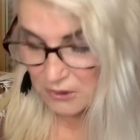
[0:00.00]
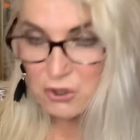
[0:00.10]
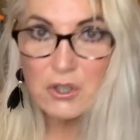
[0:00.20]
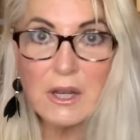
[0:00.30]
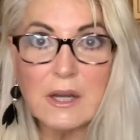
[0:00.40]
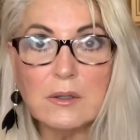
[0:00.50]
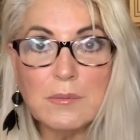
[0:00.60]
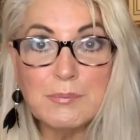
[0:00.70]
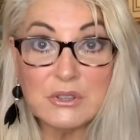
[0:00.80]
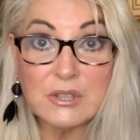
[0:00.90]
she
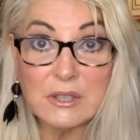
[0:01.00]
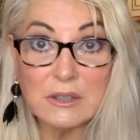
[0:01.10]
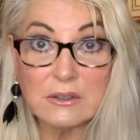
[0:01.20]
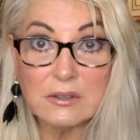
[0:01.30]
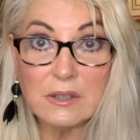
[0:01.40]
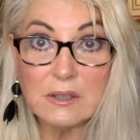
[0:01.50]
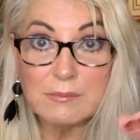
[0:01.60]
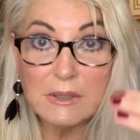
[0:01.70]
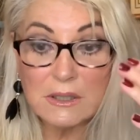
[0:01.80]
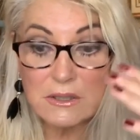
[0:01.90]
had petite
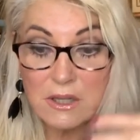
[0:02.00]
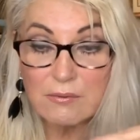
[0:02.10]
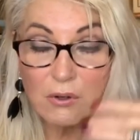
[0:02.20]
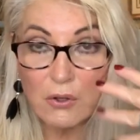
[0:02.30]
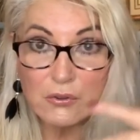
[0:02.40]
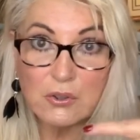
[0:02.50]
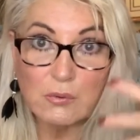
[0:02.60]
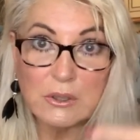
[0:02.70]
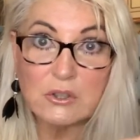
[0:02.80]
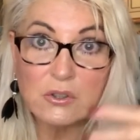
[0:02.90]
and because I've lost
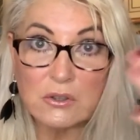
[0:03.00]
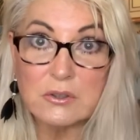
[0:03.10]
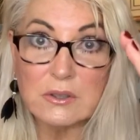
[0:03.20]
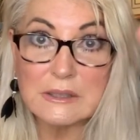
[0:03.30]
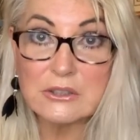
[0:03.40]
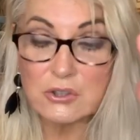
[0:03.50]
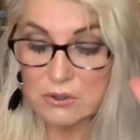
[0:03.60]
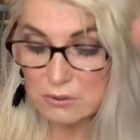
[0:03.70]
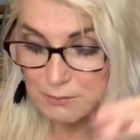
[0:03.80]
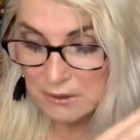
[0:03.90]
two inches,
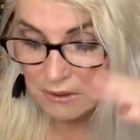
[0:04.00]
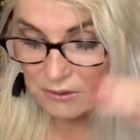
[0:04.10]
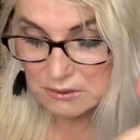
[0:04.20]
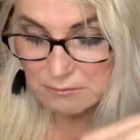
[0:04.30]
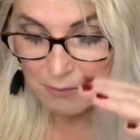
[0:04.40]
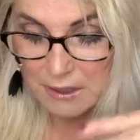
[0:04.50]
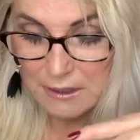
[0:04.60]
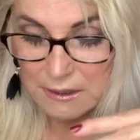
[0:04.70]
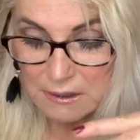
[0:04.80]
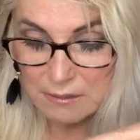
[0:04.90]
inches because of
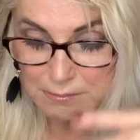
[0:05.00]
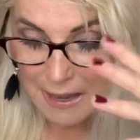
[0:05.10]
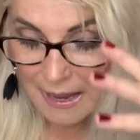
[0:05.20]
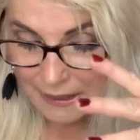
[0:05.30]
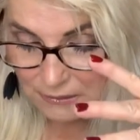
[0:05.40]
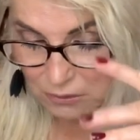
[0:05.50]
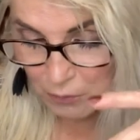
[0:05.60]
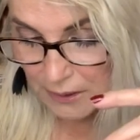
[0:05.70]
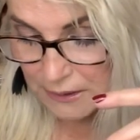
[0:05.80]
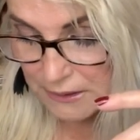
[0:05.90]
my uh, back the
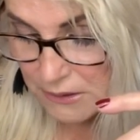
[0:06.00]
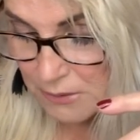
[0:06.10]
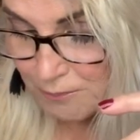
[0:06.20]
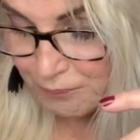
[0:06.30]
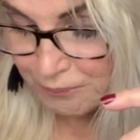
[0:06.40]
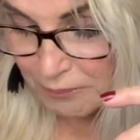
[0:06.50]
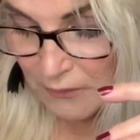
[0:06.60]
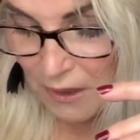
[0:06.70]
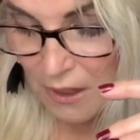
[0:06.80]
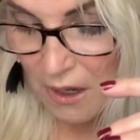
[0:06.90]
way it is.
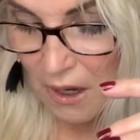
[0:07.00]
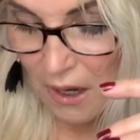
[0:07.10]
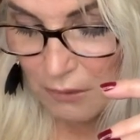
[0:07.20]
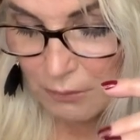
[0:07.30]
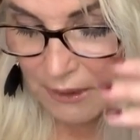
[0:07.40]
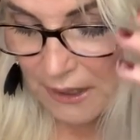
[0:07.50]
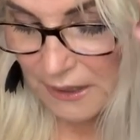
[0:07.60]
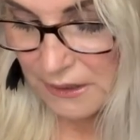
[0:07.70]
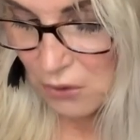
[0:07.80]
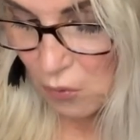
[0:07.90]
I went ahead and